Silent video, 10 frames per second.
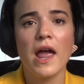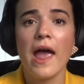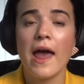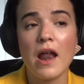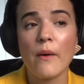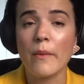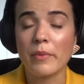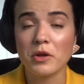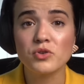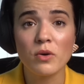And I remember
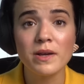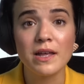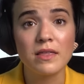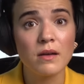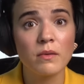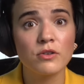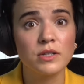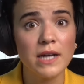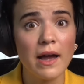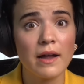you told me that thing about your
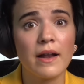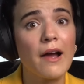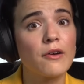dad and how